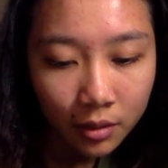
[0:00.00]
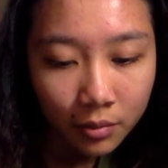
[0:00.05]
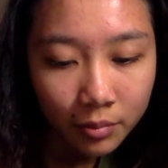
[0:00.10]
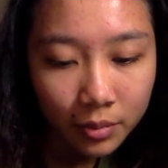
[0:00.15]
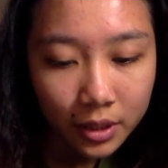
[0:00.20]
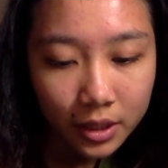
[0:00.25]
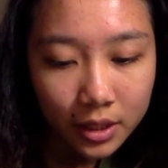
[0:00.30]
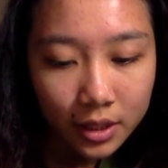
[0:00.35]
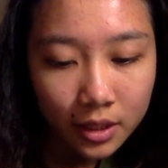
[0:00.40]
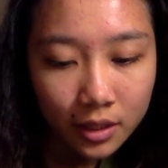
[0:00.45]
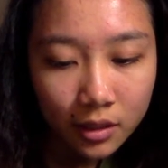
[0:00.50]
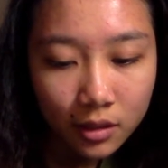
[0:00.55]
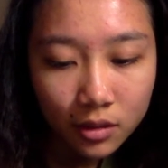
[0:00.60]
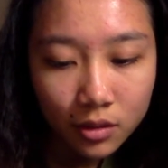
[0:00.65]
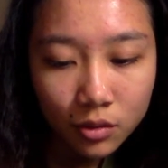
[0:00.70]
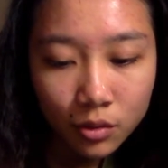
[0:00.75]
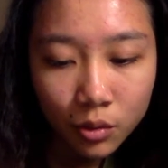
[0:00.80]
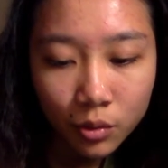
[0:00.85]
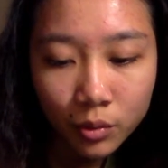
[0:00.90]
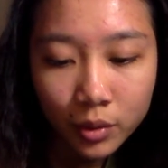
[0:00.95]
but
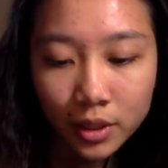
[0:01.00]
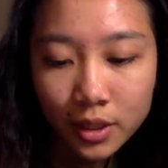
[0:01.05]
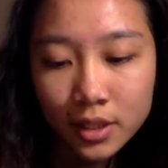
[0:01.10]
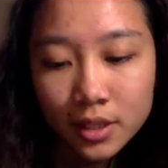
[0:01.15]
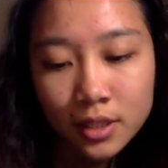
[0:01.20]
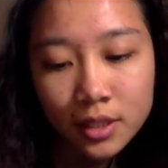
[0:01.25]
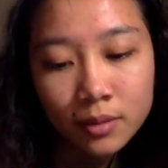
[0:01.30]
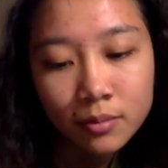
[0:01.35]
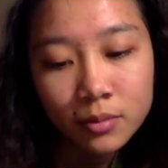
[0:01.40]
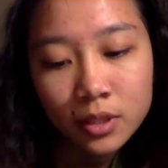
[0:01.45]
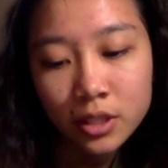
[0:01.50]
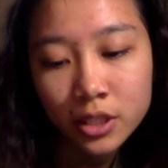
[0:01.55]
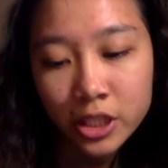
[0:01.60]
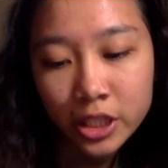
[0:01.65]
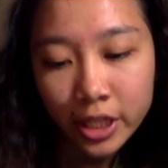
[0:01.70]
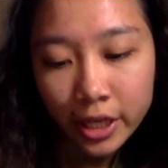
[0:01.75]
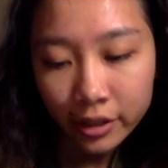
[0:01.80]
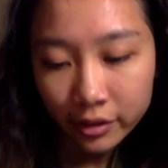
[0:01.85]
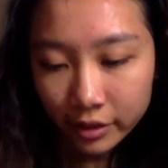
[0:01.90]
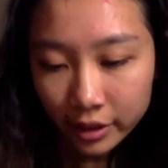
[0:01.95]
since no one seemed to
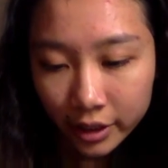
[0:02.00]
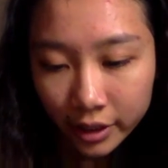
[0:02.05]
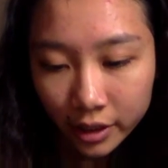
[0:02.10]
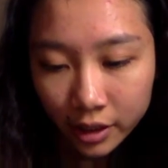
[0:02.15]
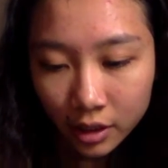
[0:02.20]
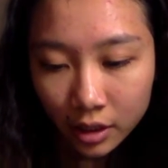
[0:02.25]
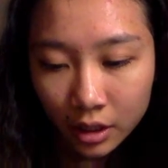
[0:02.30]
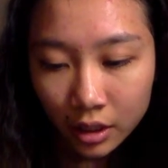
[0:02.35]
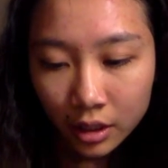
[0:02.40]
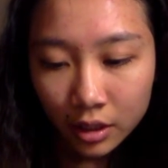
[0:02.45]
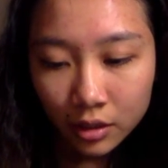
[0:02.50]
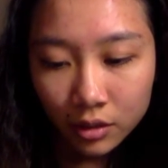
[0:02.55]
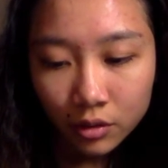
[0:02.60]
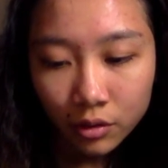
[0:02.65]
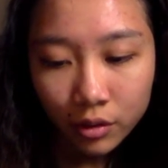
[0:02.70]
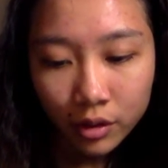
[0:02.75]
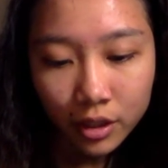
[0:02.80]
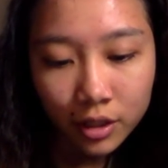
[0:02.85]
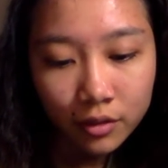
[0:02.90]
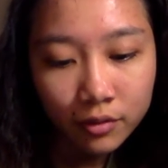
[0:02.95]
share it,
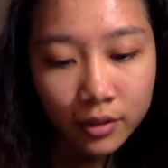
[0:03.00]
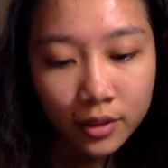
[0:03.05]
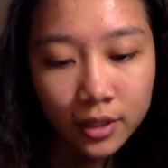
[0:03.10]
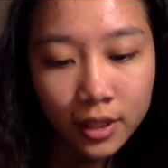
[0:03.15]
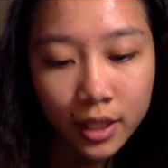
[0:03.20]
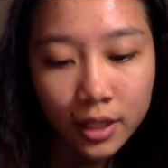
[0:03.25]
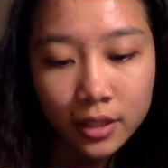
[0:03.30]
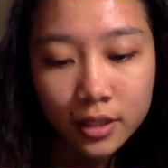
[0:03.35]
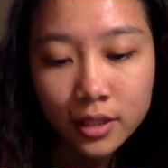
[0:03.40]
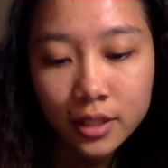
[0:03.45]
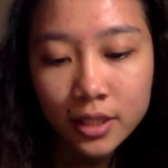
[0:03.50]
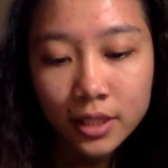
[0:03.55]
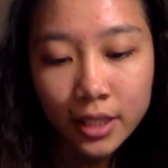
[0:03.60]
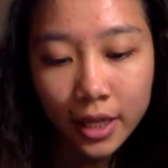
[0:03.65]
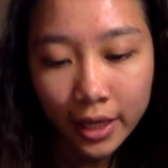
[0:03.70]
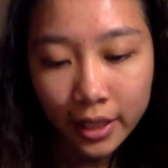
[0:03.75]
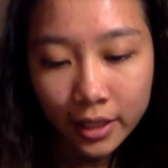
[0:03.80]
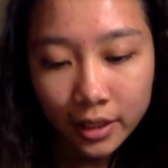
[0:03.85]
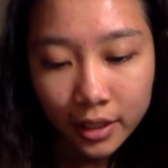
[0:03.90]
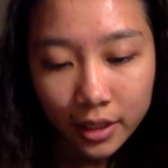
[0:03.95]
nor even to
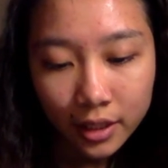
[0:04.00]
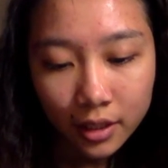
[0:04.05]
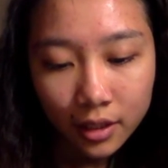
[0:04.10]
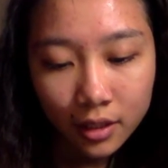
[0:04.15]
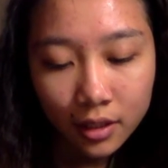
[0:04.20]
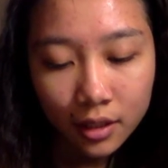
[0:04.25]
understand it,